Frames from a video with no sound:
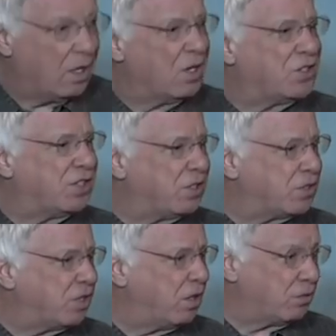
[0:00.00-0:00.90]
sit
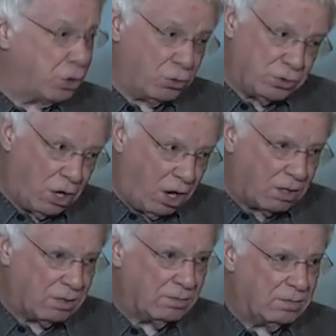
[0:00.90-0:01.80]
still, don't
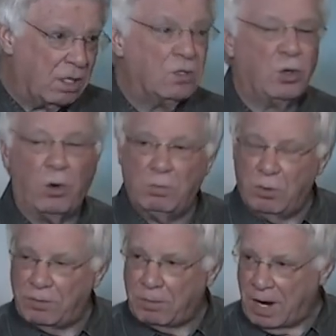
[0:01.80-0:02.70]
talk, don't
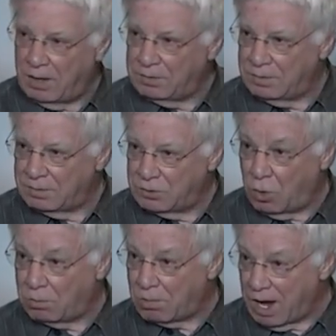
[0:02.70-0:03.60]
move around,
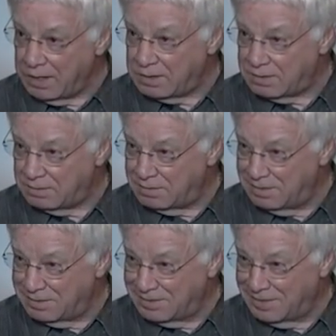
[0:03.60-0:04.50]
don't write,
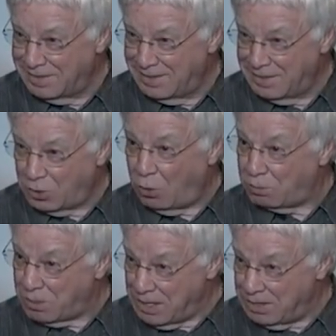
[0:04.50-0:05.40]
don't
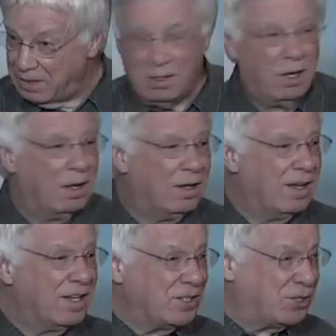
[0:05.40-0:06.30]
read,
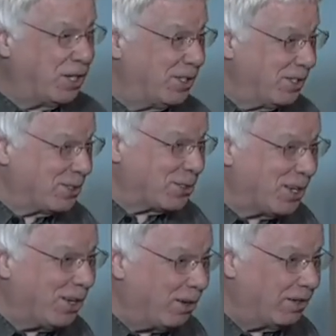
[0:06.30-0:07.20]
sit
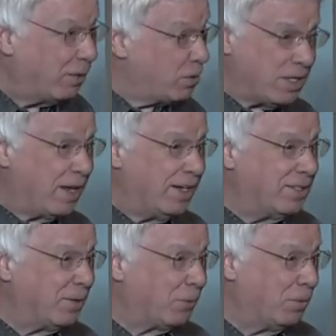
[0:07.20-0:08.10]
still. That was not
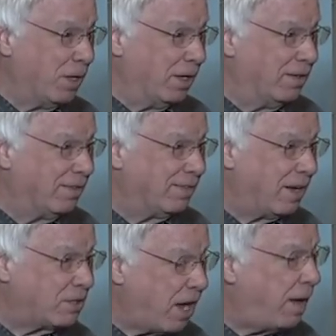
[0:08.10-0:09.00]
easy for me. I
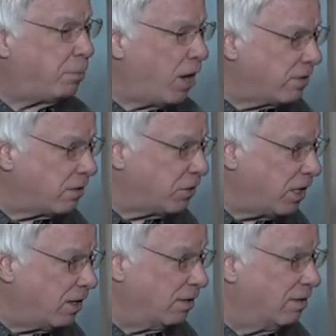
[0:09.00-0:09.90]
was a hyperactive
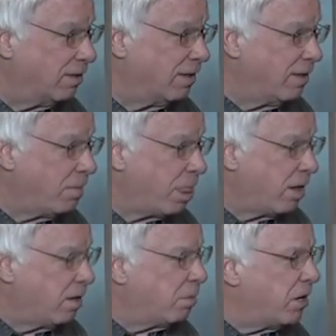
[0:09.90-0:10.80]
kid.
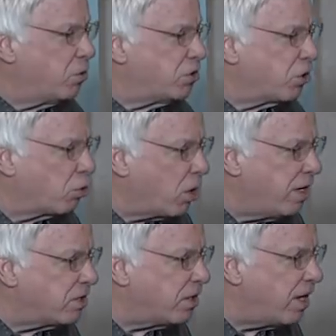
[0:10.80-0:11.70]
But it was the
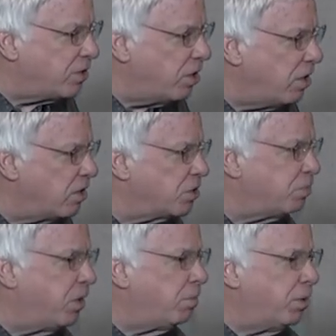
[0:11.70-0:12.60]
greatest lesson in the
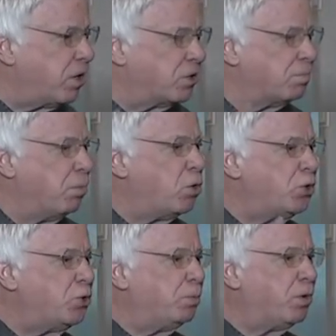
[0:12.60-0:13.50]
spirit because
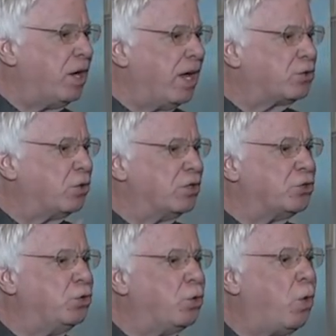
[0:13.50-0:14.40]
most supernatural is
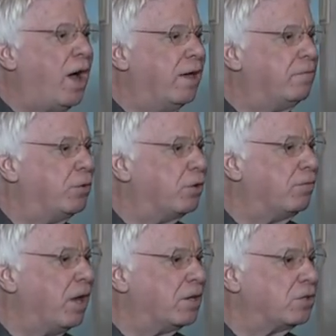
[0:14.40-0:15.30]
too quiet for your
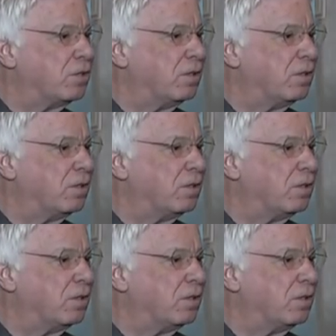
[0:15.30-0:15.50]
flesh.